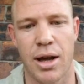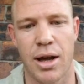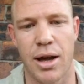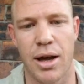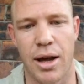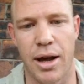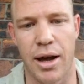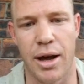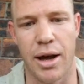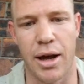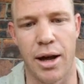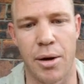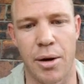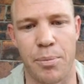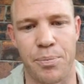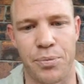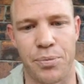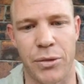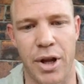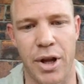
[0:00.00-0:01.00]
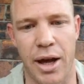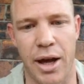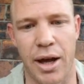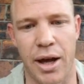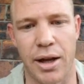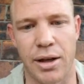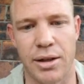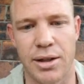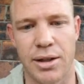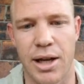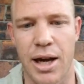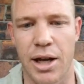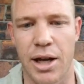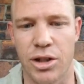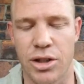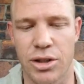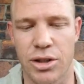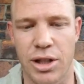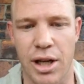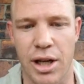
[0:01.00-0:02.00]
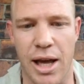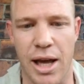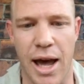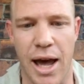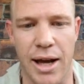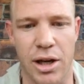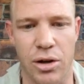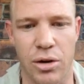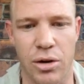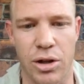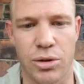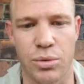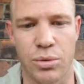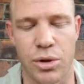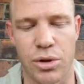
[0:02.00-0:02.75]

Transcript: And yeah, just getting accurate